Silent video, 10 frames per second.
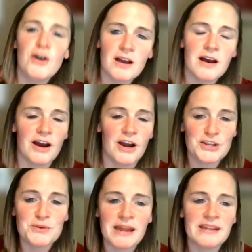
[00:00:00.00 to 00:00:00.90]
Olga, are
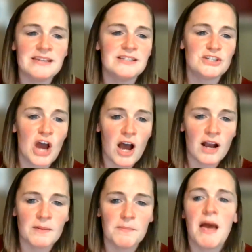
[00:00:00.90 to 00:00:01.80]
you ready to
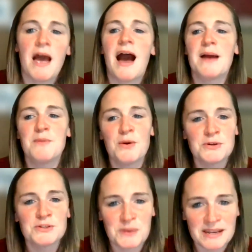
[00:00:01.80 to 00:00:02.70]
talk? I'm
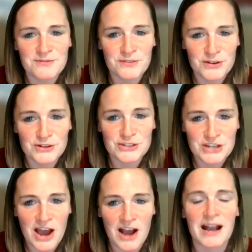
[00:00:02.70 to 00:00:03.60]
almost ready for you to
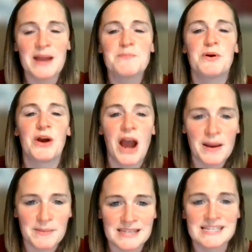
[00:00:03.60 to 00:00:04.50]
talk. I
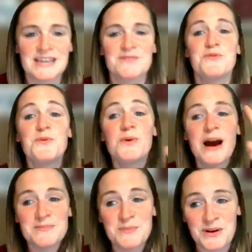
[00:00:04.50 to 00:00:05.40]
promise. I have
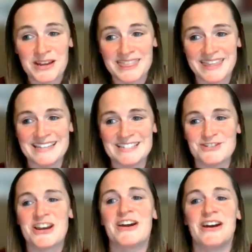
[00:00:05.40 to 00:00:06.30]
one more thing to
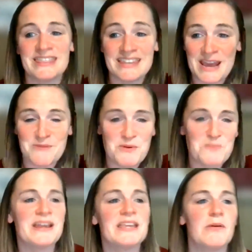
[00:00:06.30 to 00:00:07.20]
share and then I will
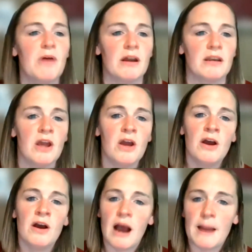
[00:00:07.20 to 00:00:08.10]
bring you on.
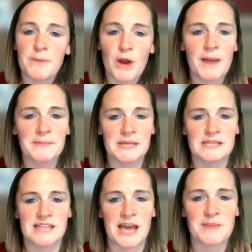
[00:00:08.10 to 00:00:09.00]
I
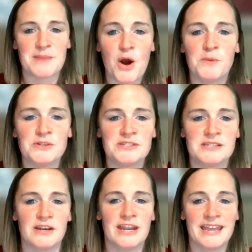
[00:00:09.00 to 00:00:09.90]
promise. I'm almost done.